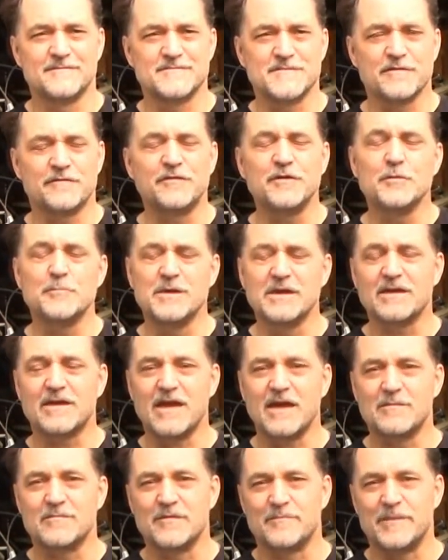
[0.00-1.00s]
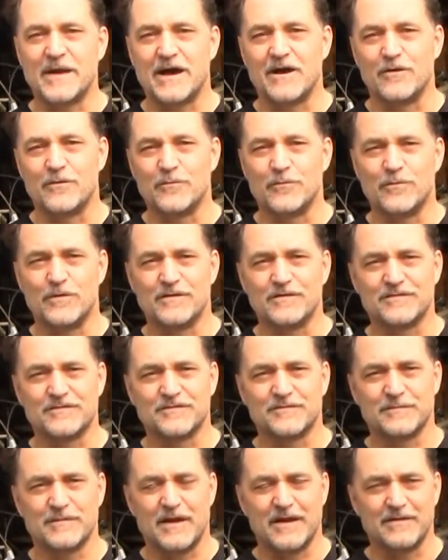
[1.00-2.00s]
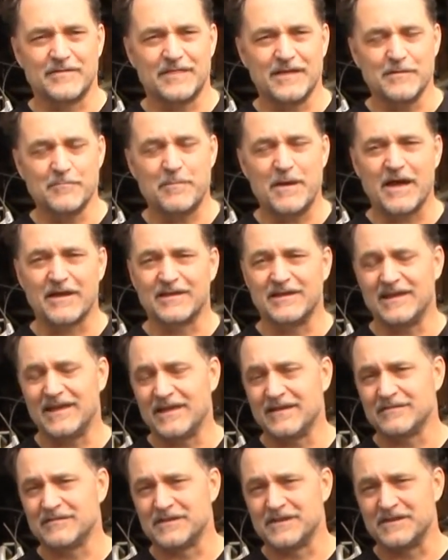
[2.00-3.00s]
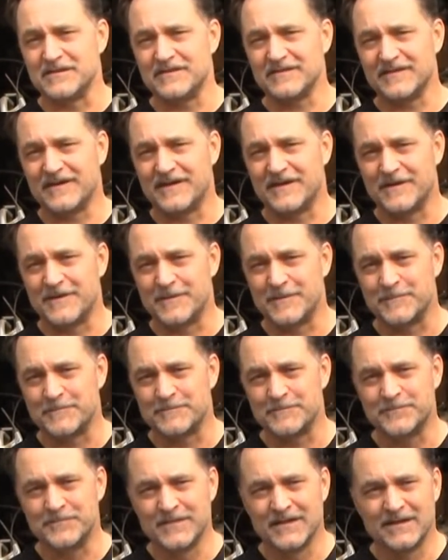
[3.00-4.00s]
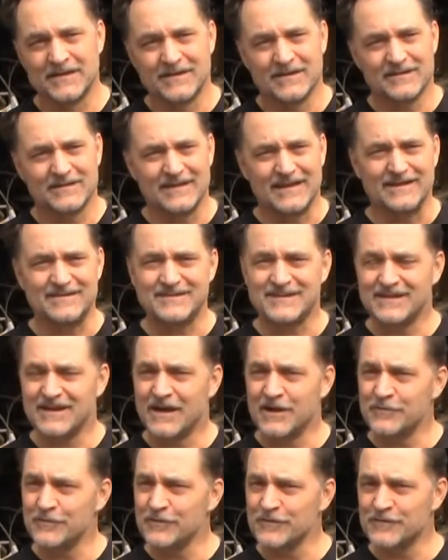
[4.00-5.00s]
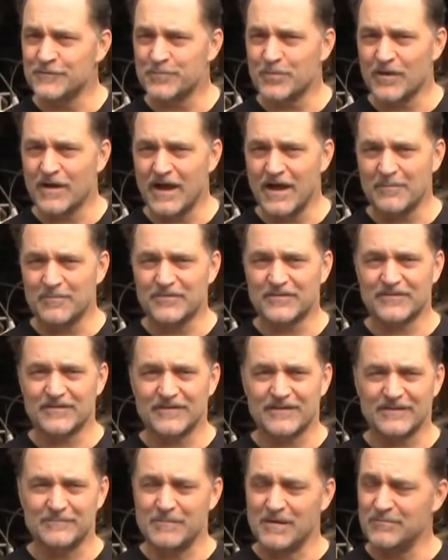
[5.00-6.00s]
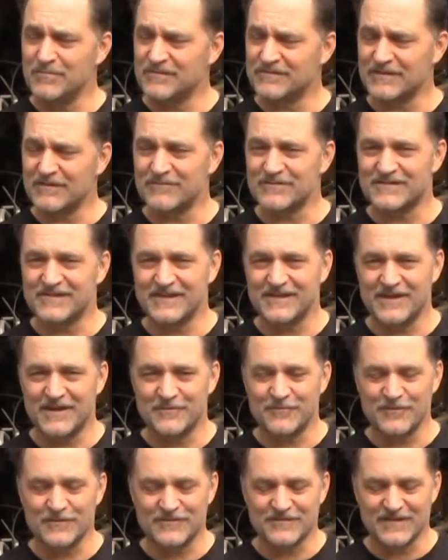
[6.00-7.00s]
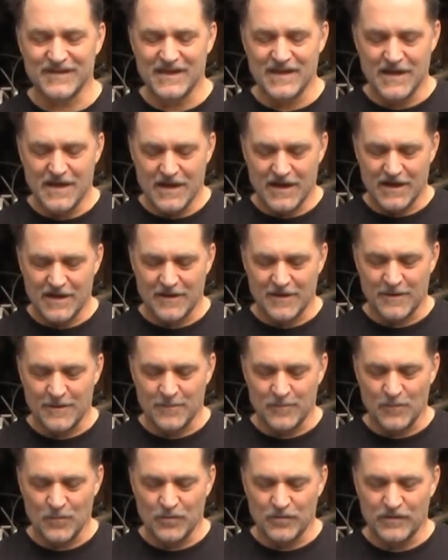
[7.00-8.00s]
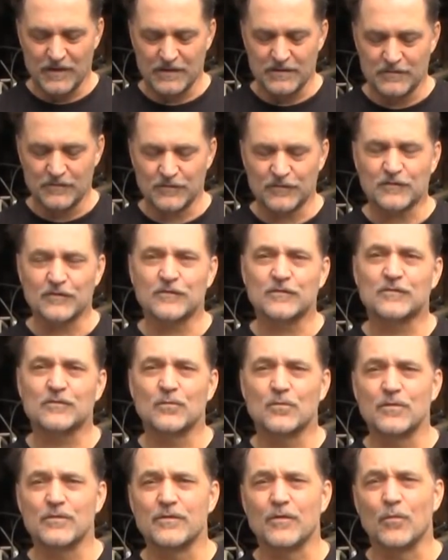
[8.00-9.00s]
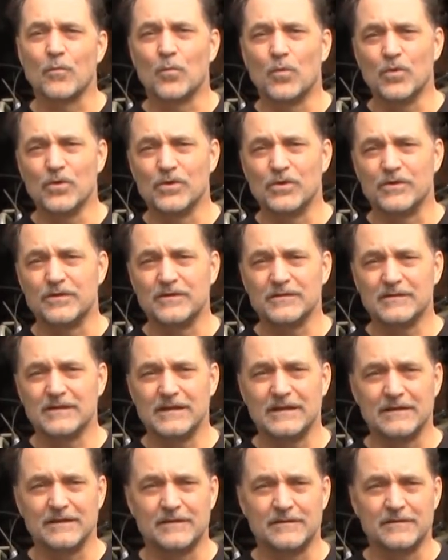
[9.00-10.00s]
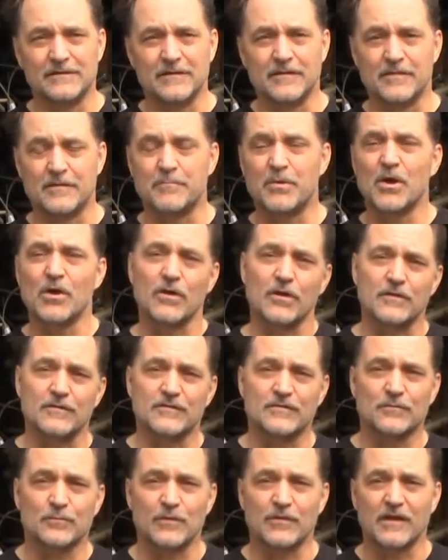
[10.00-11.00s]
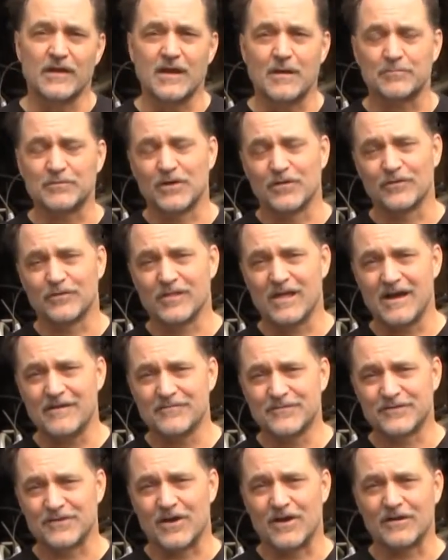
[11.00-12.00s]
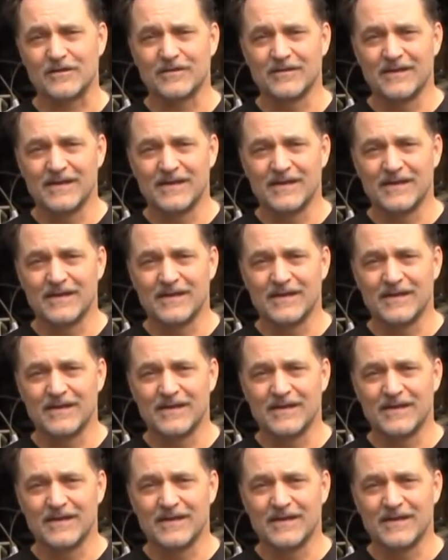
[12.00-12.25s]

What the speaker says: fuming came about was, I think, back in England, 1800s perhaps, maybe 1700s. They used to store their wood in the barns where they kept all their livestock,